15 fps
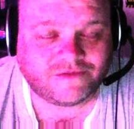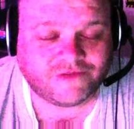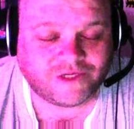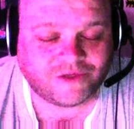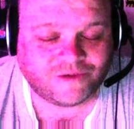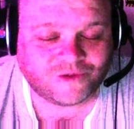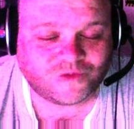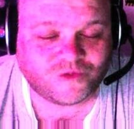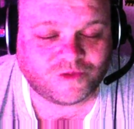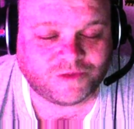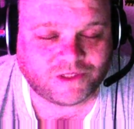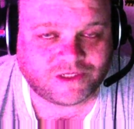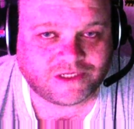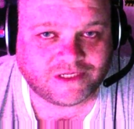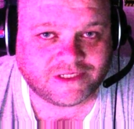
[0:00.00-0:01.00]
videos will
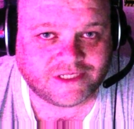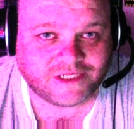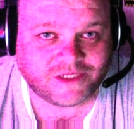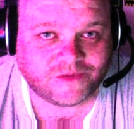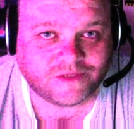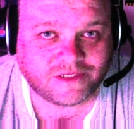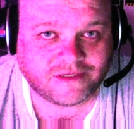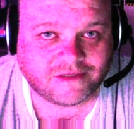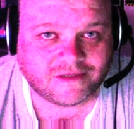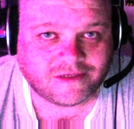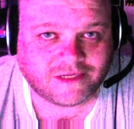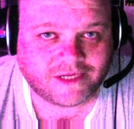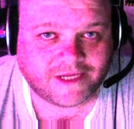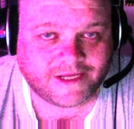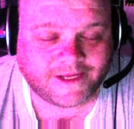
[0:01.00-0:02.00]
be continuing
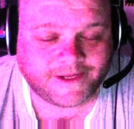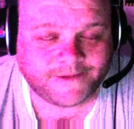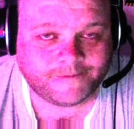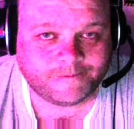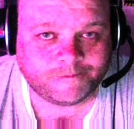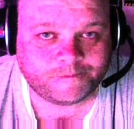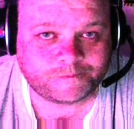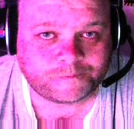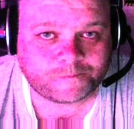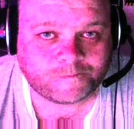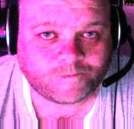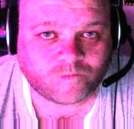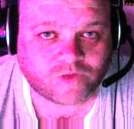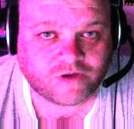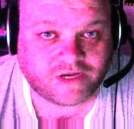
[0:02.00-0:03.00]
um,
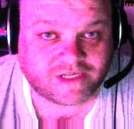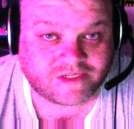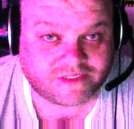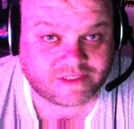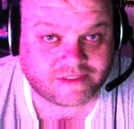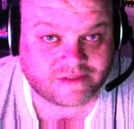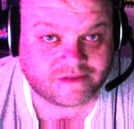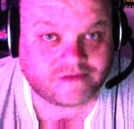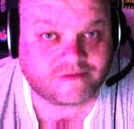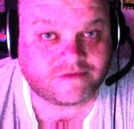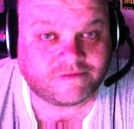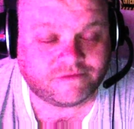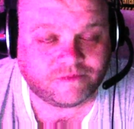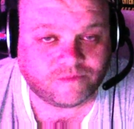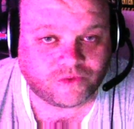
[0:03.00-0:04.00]
as
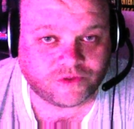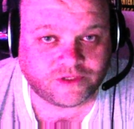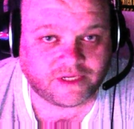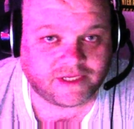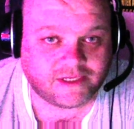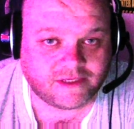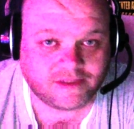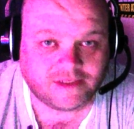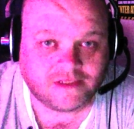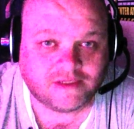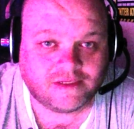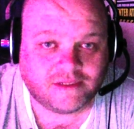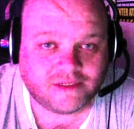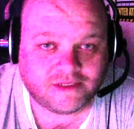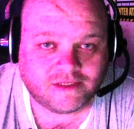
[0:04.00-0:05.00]
from Monday
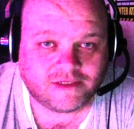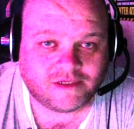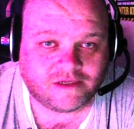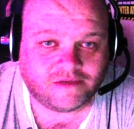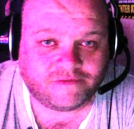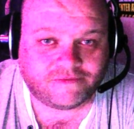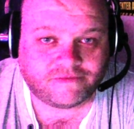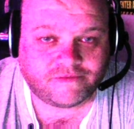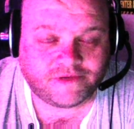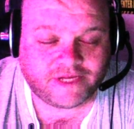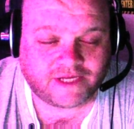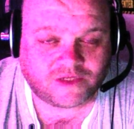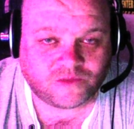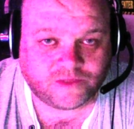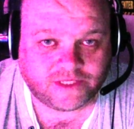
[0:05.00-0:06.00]
of
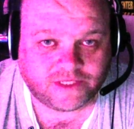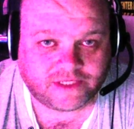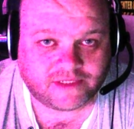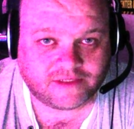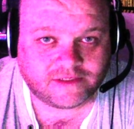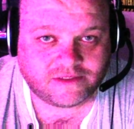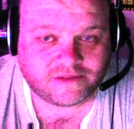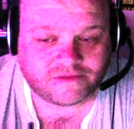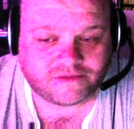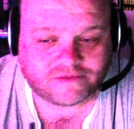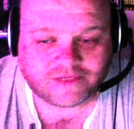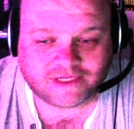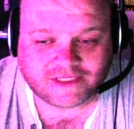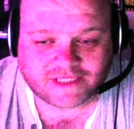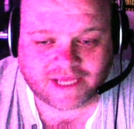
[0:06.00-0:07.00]
next week. So
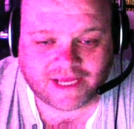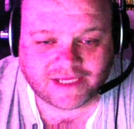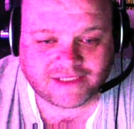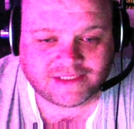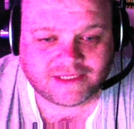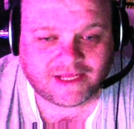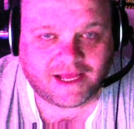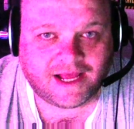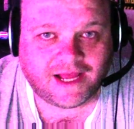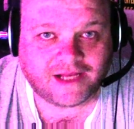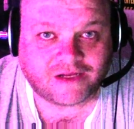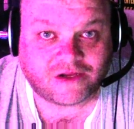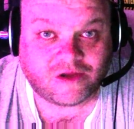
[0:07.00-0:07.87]
thanks guys, and God